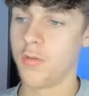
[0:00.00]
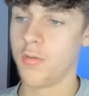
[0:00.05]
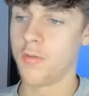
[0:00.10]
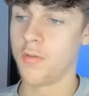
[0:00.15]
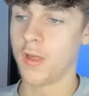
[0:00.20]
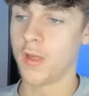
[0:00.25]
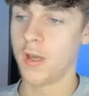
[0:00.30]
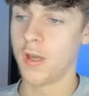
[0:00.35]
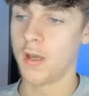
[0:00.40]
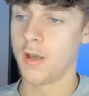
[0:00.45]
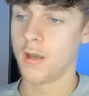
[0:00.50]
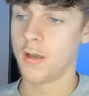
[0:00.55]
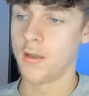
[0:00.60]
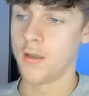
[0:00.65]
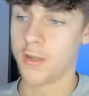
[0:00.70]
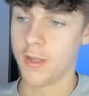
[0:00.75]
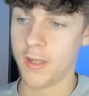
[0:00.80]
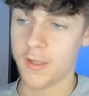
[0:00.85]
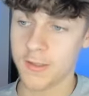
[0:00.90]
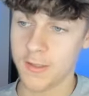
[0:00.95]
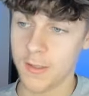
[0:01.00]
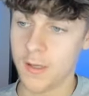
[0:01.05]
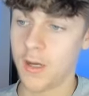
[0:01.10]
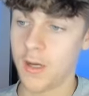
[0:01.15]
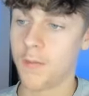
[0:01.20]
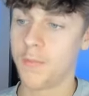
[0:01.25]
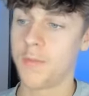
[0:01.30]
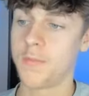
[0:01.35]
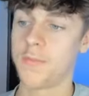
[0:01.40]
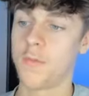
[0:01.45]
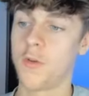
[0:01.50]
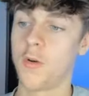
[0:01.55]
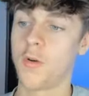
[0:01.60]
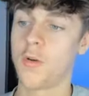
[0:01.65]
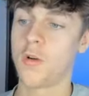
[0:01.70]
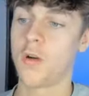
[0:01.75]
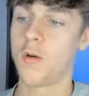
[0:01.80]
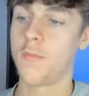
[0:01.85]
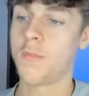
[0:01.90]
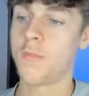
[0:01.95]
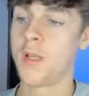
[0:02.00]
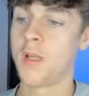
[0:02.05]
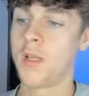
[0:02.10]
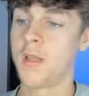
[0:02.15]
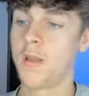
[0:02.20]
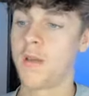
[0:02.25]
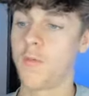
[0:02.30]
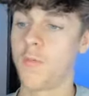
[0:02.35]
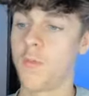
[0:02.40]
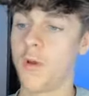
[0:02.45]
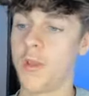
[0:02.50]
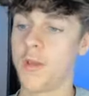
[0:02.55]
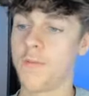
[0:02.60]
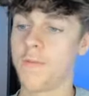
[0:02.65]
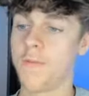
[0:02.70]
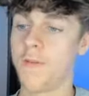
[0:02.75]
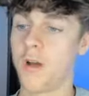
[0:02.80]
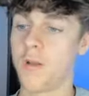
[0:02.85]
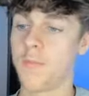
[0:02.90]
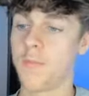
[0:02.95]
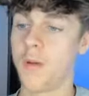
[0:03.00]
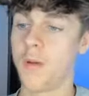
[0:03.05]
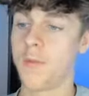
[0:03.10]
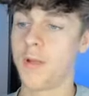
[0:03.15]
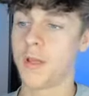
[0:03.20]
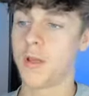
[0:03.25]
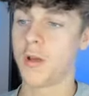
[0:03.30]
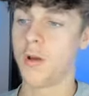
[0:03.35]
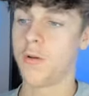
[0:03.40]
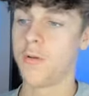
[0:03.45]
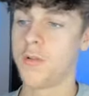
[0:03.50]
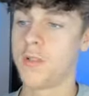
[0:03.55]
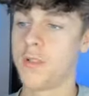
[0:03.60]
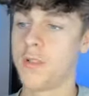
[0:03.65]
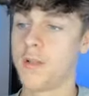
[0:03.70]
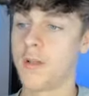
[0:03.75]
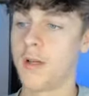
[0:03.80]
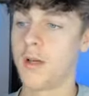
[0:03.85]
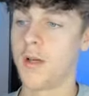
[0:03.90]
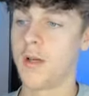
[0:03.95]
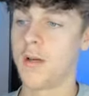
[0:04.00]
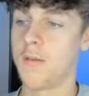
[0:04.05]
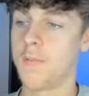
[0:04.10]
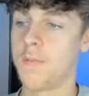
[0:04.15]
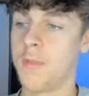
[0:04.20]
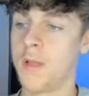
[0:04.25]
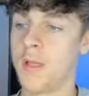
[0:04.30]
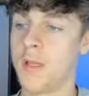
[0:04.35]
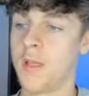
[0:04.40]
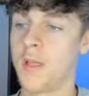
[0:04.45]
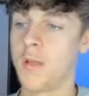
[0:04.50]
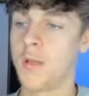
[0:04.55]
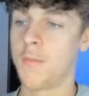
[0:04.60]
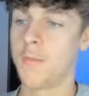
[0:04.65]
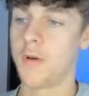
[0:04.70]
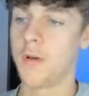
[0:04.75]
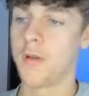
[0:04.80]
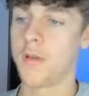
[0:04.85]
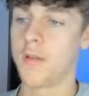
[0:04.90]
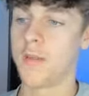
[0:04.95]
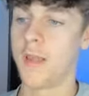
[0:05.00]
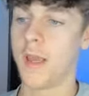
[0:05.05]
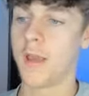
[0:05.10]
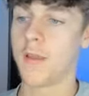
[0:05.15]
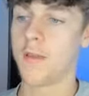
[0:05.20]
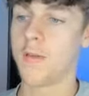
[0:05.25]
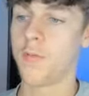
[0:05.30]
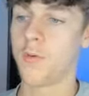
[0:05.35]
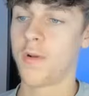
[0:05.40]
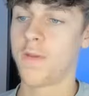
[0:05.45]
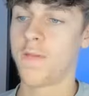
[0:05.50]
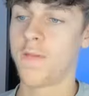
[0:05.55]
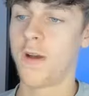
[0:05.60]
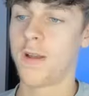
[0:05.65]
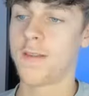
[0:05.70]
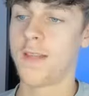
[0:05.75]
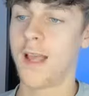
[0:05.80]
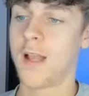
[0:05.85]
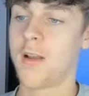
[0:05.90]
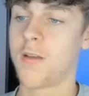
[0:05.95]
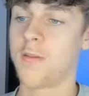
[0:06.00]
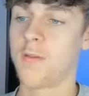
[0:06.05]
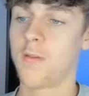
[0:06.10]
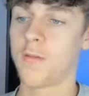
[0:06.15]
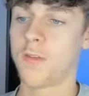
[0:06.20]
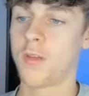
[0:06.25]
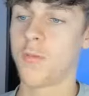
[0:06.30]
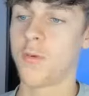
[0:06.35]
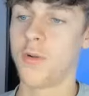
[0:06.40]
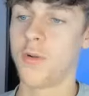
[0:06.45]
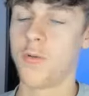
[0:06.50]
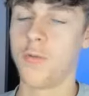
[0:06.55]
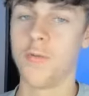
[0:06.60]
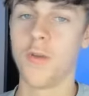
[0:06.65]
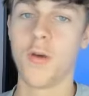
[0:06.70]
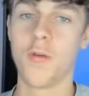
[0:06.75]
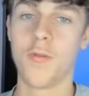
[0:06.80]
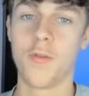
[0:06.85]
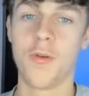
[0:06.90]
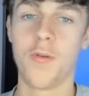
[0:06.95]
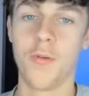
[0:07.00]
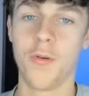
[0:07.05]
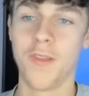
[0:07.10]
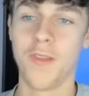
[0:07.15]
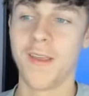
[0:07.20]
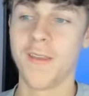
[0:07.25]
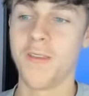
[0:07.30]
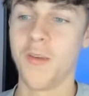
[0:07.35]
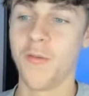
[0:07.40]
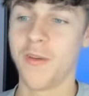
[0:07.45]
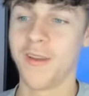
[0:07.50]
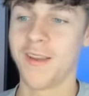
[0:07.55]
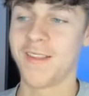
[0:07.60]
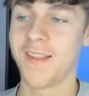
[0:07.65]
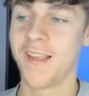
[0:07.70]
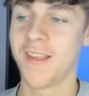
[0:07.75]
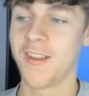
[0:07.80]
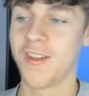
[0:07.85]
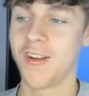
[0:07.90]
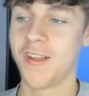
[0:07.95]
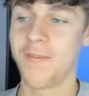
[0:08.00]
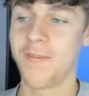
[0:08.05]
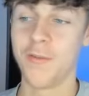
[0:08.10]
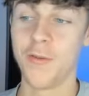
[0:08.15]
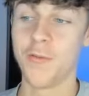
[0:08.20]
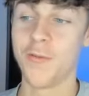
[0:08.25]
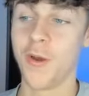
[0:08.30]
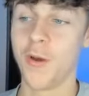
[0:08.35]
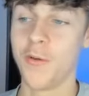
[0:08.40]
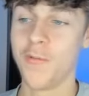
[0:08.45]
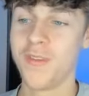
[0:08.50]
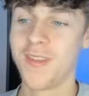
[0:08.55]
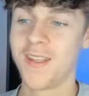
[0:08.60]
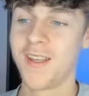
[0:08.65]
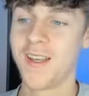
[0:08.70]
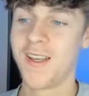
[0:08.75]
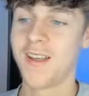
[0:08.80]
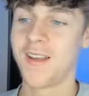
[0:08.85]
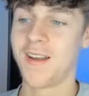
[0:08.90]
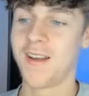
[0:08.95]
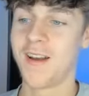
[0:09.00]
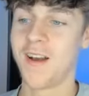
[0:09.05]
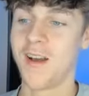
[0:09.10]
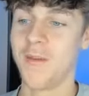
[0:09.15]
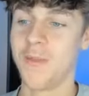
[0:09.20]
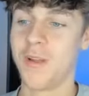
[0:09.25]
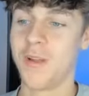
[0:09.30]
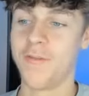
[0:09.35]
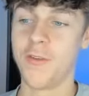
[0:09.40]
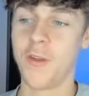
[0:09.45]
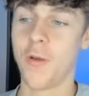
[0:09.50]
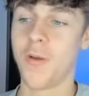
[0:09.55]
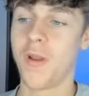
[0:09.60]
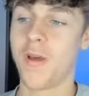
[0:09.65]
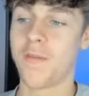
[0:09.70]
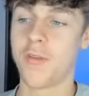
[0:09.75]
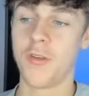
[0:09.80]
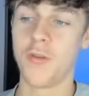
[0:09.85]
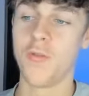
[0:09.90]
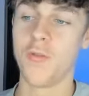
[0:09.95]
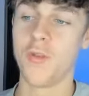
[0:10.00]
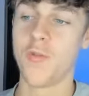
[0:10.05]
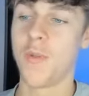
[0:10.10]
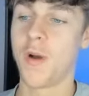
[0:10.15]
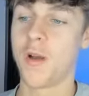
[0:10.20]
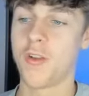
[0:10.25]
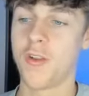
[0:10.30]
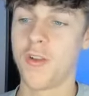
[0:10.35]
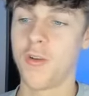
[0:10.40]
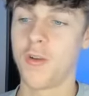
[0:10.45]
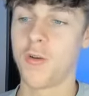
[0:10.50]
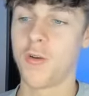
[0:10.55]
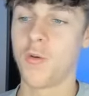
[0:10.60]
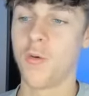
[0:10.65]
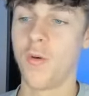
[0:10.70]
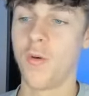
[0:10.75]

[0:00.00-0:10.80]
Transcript: use uh, GitHub.com, where you can find public code. Um, but yeah, you want to find talent or someone who knows what they're doing essentially if you don't. Um, and if you don't have a huge budget, you